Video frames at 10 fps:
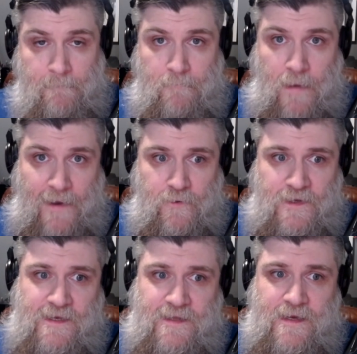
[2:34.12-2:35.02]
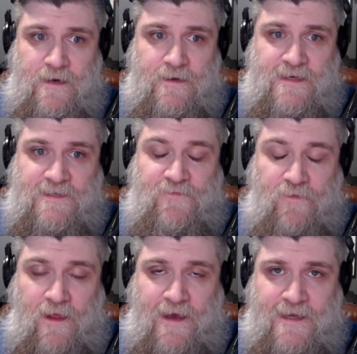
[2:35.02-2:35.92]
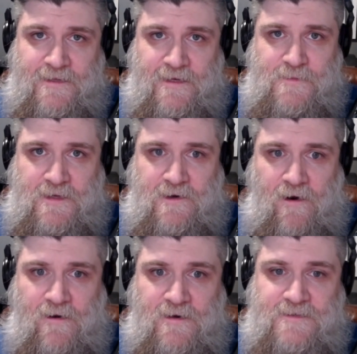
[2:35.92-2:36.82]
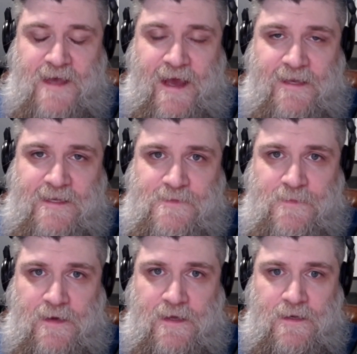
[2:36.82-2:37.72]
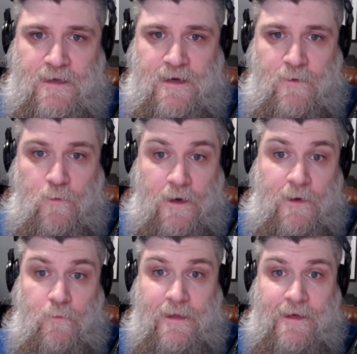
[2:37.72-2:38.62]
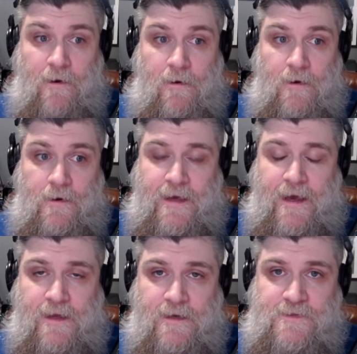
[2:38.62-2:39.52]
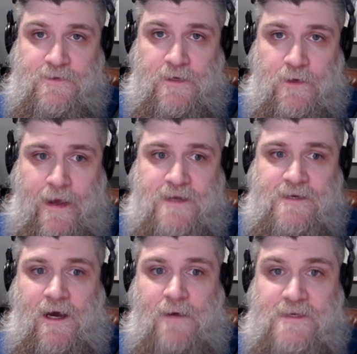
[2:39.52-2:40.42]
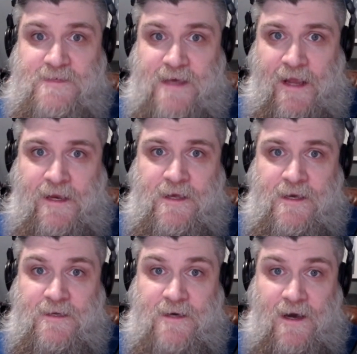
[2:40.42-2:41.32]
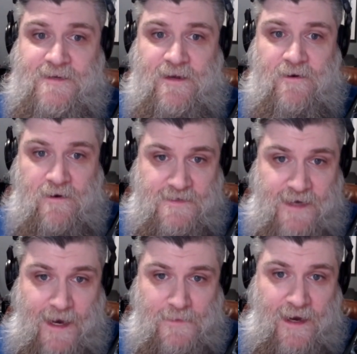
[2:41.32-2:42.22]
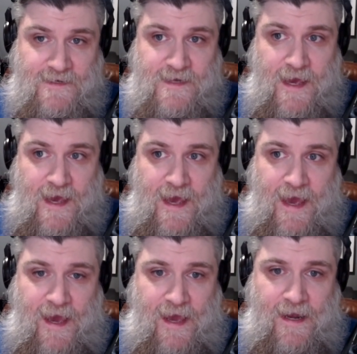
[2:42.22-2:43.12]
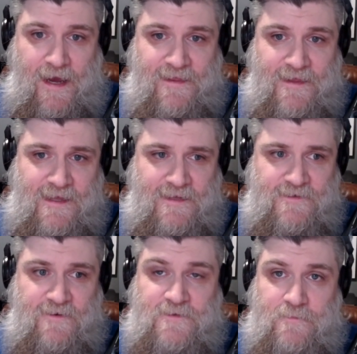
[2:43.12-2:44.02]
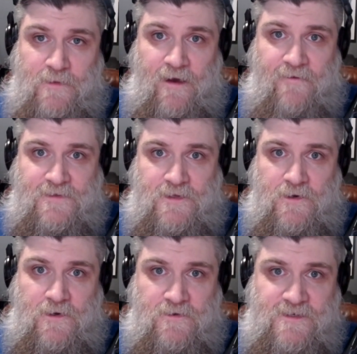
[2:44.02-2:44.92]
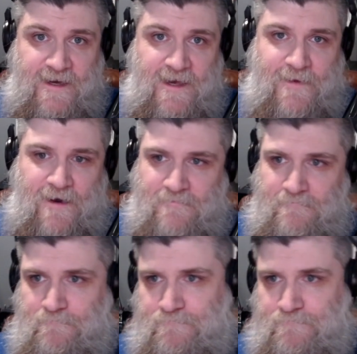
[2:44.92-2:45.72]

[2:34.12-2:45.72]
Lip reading: My Rookie of the Year is Flying Dutchmen cards. Andy's been working really hard, and he's doing a great job. His editing and content are top-notch, and I think he deserves some love, so go check him out.